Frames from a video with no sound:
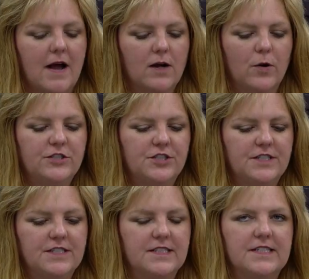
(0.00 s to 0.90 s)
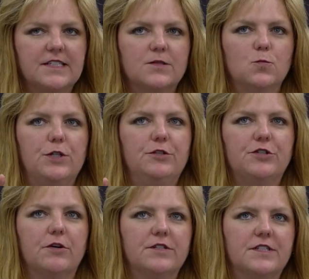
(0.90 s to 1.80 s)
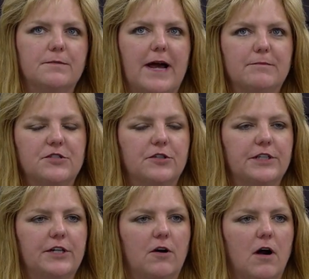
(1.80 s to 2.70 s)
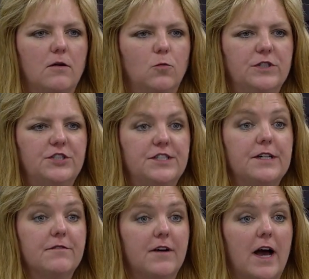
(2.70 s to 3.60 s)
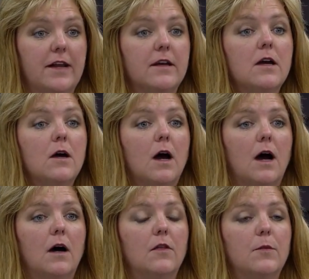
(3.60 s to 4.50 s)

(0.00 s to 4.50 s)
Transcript: committees like Education and Judiciary, that's pretty straightforward